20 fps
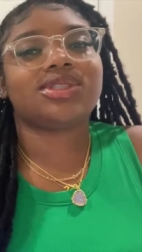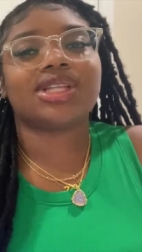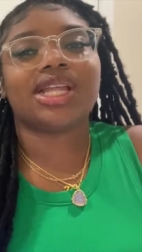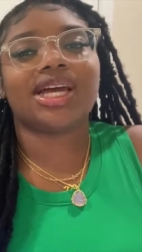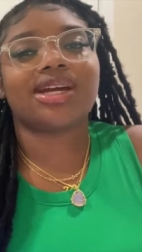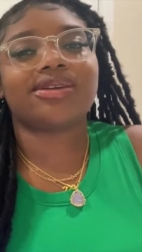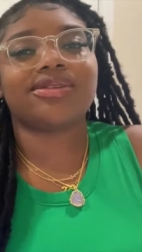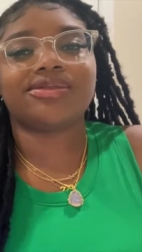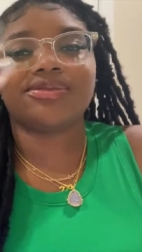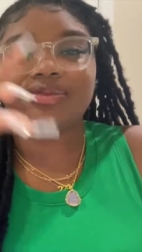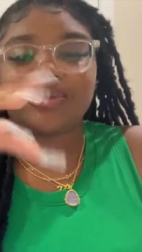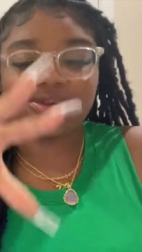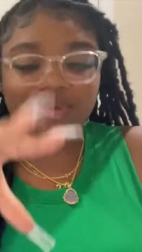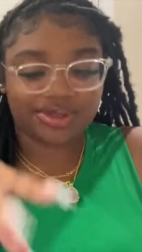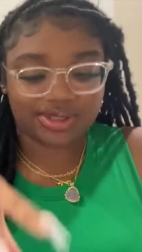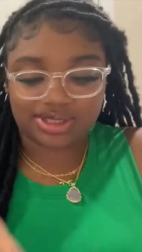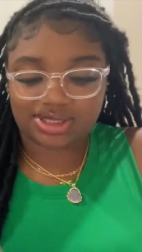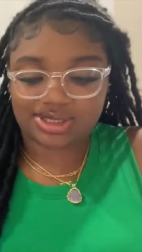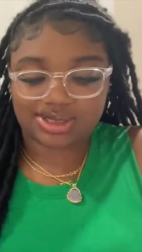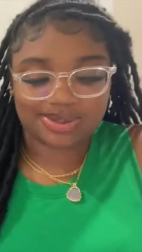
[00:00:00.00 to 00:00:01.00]
Like a I will
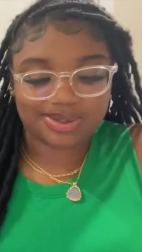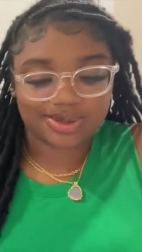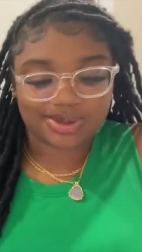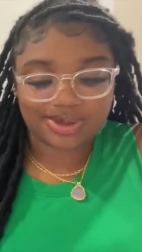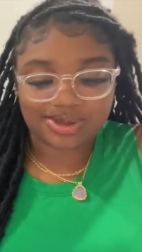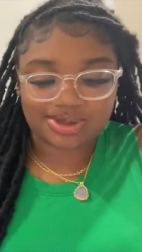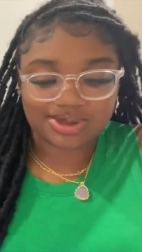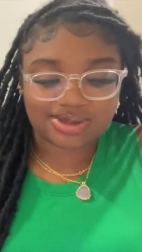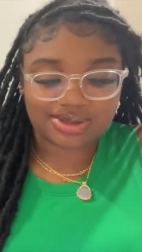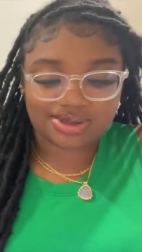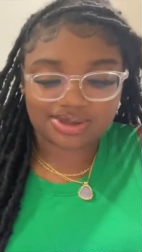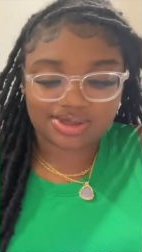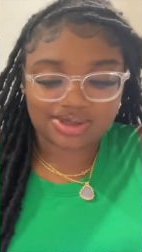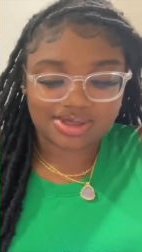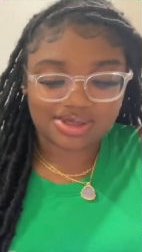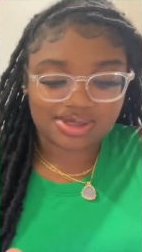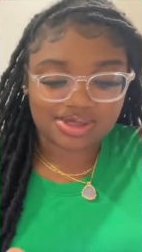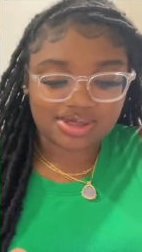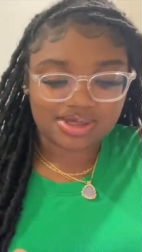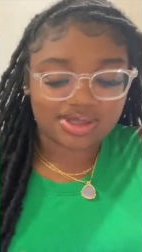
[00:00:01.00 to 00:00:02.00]
really start crying.
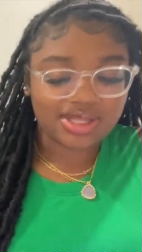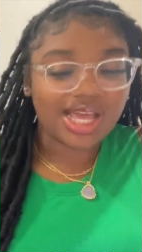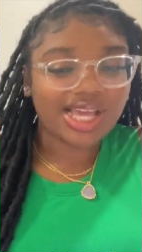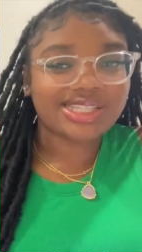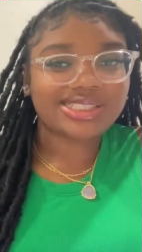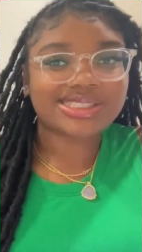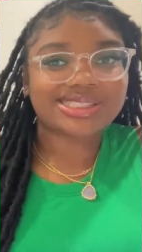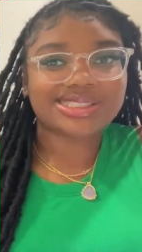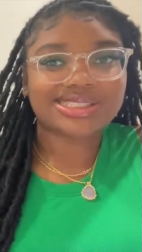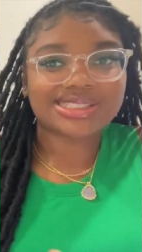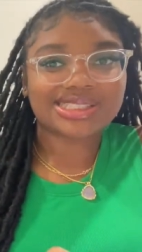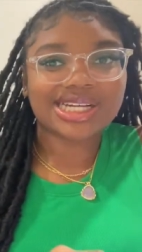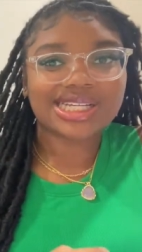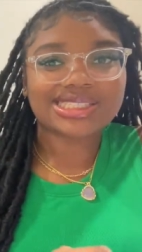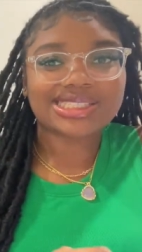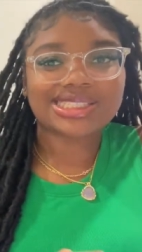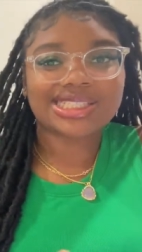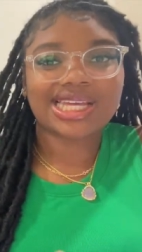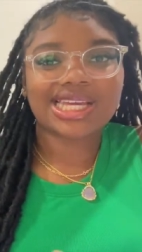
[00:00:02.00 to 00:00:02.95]
That's disgusting.